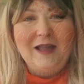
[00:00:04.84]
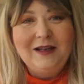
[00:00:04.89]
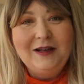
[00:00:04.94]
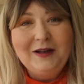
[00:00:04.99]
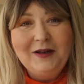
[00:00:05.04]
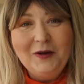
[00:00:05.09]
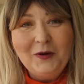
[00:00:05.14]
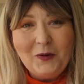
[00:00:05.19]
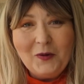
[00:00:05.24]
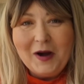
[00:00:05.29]

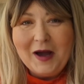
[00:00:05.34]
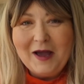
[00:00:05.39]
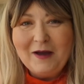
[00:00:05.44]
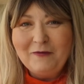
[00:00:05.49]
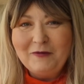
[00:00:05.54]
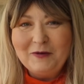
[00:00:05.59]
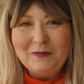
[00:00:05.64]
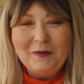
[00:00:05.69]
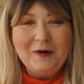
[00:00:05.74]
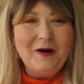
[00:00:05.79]
Hello
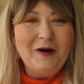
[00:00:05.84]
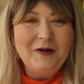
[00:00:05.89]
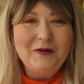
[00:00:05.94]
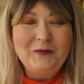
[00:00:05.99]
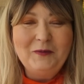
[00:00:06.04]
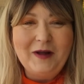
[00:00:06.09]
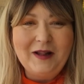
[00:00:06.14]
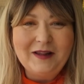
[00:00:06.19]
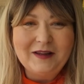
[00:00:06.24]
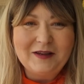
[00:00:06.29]

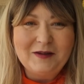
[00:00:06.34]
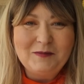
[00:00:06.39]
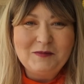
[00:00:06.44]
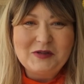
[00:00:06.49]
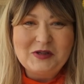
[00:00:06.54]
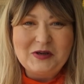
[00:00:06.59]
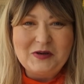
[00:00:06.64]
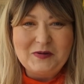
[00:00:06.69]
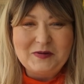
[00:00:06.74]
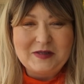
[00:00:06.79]
everyone,
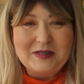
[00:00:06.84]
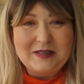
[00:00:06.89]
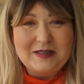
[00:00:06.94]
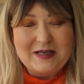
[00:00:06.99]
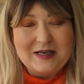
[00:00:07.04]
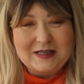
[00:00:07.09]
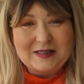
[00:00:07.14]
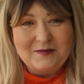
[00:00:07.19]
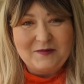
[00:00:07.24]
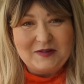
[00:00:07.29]
welcome to
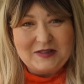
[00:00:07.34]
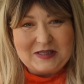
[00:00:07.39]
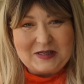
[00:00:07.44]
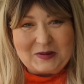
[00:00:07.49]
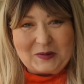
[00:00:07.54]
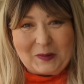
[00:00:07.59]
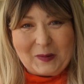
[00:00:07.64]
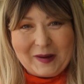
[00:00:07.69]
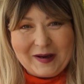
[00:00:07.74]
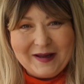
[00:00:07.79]
today's
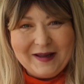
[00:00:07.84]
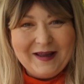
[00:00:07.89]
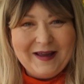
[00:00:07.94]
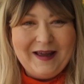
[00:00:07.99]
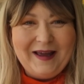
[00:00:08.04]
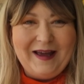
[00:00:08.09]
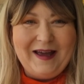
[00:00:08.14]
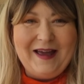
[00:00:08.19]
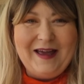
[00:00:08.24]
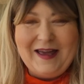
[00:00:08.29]
video.
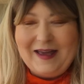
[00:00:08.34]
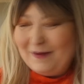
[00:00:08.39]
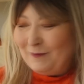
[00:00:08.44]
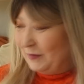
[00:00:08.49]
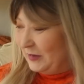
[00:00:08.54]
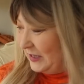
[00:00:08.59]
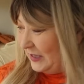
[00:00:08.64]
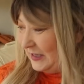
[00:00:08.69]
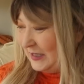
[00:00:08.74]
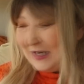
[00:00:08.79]

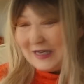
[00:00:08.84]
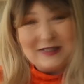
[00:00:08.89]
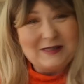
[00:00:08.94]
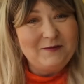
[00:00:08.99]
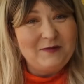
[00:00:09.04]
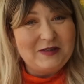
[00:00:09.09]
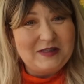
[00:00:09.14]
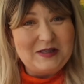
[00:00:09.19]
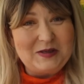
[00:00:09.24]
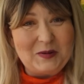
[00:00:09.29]
Um,
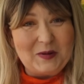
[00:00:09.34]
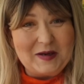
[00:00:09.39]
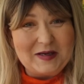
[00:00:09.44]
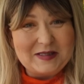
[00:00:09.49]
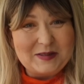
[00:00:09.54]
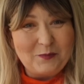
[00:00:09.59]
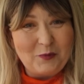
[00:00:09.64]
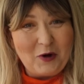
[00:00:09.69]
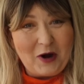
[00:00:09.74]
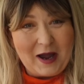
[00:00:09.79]
today's video
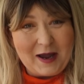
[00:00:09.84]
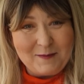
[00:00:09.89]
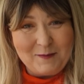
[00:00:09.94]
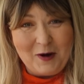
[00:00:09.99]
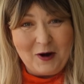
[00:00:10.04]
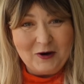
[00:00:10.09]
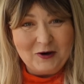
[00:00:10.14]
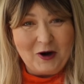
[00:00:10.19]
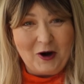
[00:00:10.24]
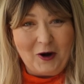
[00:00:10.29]
is a
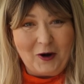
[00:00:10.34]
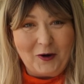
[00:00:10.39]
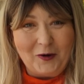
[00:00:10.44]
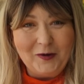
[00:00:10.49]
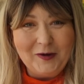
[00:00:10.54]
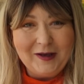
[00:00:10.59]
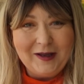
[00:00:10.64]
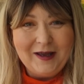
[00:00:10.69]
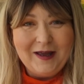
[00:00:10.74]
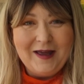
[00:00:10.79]
Primark
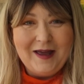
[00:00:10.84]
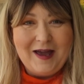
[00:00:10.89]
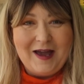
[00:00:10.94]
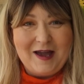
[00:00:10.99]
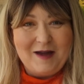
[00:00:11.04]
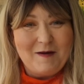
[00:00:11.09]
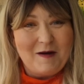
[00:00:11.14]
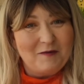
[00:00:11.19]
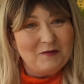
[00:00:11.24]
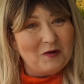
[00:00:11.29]
haul.
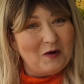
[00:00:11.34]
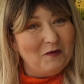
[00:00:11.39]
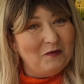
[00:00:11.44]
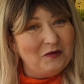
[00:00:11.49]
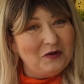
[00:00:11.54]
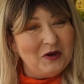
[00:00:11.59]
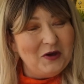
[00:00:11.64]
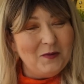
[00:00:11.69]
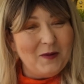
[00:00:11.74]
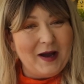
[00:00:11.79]
Uh, I've got a
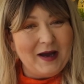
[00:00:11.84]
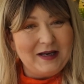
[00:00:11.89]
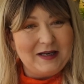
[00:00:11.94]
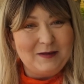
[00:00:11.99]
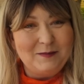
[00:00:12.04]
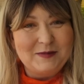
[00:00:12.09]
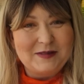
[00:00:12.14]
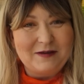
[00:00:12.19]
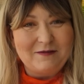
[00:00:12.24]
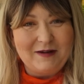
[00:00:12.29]
few
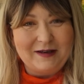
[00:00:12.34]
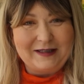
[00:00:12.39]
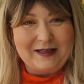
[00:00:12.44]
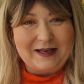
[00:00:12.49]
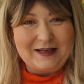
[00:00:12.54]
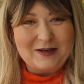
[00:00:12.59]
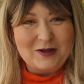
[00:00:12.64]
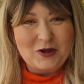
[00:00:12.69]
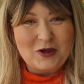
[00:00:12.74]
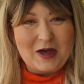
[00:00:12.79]
items that I'd
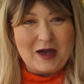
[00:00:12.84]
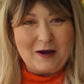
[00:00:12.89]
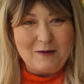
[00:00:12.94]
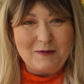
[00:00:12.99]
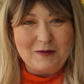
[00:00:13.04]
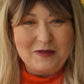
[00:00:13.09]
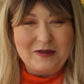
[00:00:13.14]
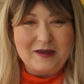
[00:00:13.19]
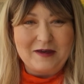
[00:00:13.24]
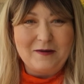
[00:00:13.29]
like to
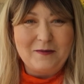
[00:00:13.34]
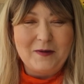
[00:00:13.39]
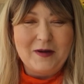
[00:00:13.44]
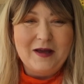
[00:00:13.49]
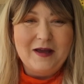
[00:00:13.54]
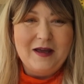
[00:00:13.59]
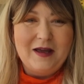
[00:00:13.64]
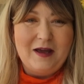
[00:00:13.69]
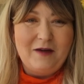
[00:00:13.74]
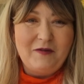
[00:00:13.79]
share with you.
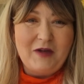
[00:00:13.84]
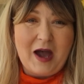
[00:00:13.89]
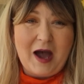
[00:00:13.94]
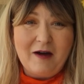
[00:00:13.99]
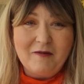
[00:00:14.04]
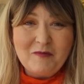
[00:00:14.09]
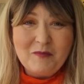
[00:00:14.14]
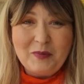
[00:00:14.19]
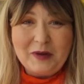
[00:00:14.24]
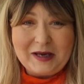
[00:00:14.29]
If you
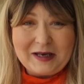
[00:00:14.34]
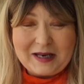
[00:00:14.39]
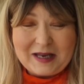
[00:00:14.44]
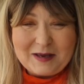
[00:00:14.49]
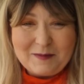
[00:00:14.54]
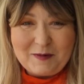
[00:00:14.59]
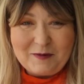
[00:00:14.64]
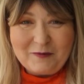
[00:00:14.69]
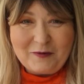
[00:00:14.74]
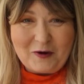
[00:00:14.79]
haven't been
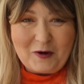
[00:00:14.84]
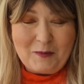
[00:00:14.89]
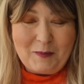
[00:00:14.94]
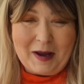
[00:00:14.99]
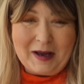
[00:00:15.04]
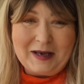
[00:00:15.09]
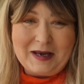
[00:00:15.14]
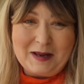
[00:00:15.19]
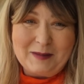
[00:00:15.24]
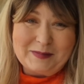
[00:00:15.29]
here before,
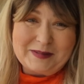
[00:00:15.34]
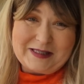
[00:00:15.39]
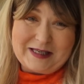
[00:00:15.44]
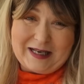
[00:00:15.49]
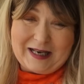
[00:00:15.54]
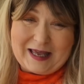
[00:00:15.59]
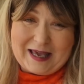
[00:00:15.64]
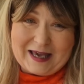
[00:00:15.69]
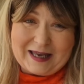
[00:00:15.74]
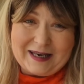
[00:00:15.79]
my name's
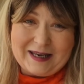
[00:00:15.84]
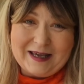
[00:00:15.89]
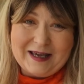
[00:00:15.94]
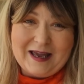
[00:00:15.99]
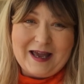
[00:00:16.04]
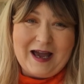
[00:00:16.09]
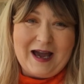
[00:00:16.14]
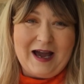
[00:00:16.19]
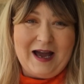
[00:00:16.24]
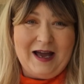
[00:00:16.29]
Elaine
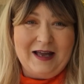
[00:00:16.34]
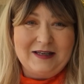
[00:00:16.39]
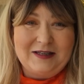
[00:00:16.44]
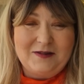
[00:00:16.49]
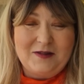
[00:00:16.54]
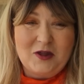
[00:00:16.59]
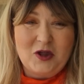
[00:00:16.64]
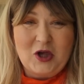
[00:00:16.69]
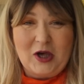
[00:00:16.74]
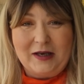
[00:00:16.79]

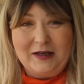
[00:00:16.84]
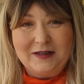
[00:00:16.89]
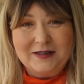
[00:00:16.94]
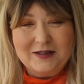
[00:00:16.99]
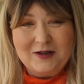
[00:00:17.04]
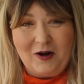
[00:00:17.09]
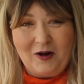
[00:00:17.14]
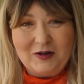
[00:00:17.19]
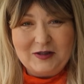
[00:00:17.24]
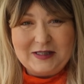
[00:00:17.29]
and the
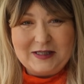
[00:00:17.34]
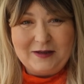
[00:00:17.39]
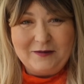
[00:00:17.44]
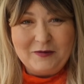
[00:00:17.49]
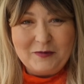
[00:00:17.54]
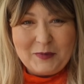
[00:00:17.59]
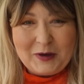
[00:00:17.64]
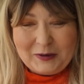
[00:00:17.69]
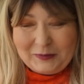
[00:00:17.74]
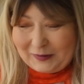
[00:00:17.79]
channel's called
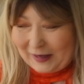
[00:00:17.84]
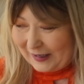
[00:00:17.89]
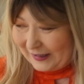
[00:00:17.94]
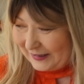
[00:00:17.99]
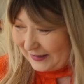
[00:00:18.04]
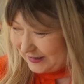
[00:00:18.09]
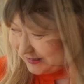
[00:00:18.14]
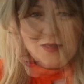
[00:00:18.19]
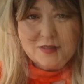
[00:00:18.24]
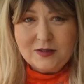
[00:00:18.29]
Silver
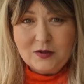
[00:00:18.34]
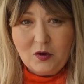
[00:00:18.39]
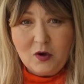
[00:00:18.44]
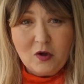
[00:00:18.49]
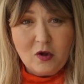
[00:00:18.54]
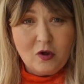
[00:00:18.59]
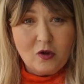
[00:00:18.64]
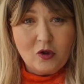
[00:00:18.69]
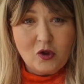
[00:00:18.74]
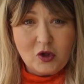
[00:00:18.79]
Moonlight. Yeah,
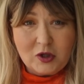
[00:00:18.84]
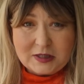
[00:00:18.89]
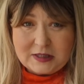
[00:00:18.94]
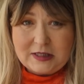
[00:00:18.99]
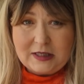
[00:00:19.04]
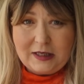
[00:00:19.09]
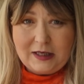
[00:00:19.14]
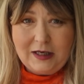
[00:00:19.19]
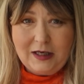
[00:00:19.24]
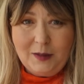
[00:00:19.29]
so
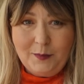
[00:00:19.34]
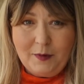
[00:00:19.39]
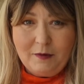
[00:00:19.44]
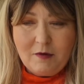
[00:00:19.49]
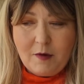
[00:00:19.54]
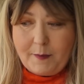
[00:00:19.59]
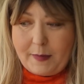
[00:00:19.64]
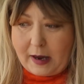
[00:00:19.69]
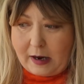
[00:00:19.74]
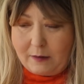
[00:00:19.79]
just a little
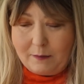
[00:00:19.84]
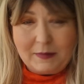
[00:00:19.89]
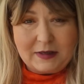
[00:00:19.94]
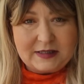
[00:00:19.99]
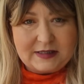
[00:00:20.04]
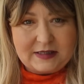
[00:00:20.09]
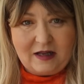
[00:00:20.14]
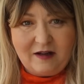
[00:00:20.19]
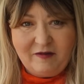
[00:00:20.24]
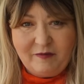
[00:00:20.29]
bit about
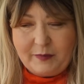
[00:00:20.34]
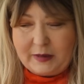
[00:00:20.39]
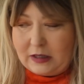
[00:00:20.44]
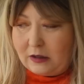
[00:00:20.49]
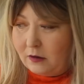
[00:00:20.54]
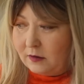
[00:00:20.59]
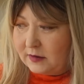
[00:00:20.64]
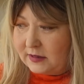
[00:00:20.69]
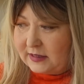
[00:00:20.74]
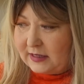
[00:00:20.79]
myself
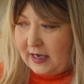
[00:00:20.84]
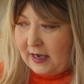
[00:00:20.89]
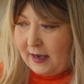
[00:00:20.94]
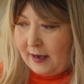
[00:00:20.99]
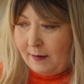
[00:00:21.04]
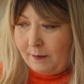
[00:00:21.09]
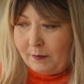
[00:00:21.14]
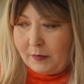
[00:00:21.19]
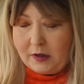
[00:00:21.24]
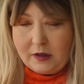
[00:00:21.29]
because,
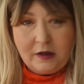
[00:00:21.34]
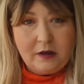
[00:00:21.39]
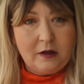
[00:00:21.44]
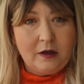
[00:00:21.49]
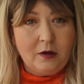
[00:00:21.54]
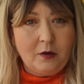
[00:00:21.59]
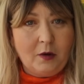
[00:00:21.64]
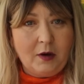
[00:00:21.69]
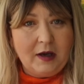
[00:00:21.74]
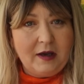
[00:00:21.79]
um,
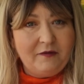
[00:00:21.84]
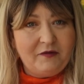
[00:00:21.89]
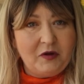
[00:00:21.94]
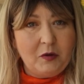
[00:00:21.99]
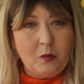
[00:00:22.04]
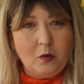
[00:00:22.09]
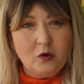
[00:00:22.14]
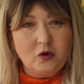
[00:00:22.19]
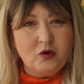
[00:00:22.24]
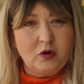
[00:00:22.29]
you know, if
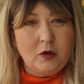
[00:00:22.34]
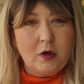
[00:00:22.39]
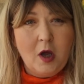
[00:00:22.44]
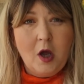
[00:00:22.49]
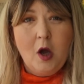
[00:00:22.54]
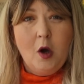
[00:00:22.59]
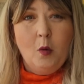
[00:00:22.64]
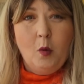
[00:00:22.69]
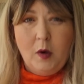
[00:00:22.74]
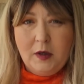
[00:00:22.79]
you're wondering
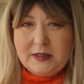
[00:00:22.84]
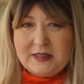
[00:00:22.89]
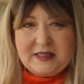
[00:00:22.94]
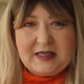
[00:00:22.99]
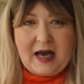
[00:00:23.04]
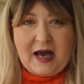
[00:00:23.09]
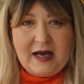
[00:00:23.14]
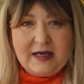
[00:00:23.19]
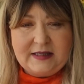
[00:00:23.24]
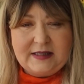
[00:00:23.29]
what
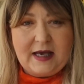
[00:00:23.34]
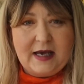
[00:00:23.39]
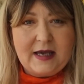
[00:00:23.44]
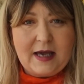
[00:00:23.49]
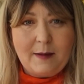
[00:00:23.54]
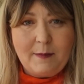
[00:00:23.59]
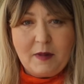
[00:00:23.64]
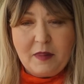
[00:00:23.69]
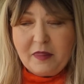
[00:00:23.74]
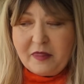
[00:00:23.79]
size I
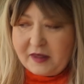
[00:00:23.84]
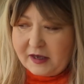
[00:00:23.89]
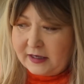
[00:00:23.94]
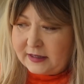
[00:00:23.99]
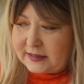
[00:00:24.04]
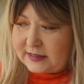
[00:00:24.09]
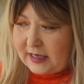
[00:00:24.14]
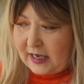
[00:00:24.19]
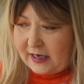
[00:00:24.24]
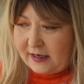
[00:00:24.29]
am and
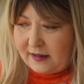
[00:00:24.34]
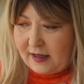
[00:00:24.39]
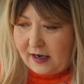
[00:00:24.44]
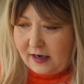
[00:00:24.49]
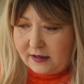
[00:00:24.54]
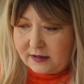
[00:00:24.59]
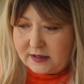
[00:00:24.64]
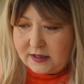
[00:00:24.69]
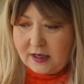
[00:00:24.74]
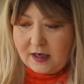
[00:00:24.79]
things like
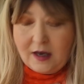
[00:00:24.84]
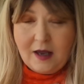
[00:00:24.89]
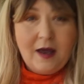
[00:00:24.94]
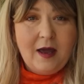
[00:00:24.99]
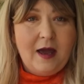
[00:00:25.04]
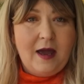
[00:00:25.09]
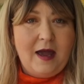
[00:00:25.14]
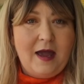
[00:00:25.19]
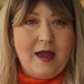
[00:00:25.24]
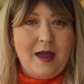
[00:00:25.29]
that,
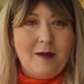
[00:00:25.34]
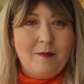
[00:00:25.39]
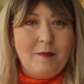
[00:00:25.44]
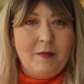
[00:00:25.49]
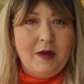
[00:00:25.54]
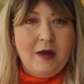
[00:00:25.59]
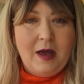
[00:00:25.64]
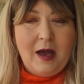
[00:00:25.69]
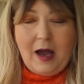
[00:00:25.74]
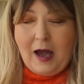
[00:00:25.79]

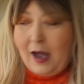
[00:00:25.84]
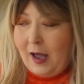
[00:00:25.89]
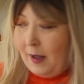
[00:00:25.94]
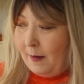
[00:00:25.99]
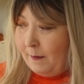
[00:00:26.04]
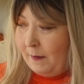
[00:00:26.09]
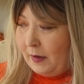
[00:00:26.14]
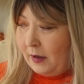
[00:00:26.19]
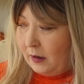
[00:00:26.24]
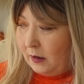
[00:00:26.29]
um,
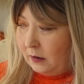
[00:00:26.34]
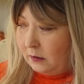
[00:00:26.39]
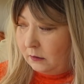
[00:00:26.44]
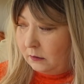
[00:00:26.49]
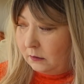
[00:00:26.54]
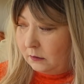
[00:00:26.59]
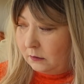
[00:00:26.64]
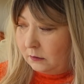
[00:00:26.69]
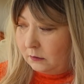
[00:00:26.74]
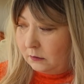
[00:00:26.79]
I'm,
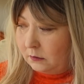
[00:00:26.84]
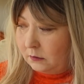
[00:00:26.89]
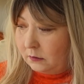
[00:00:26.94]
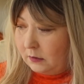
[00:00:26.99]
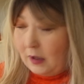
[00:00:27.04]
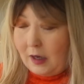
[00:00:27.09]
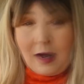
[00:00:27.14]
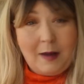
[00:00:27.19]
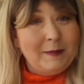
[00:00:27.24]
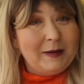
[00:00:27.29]

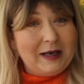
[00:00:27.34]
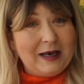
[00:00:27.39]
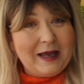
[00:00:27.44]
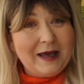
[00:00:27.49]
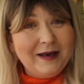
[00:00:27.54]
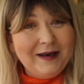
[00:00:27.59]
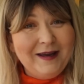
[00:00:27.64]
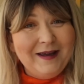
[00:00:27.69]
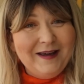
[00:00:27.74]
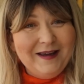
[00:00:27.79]
I'm
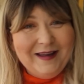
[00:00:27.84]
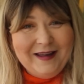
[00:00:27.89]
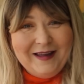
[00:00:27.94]
Elaine.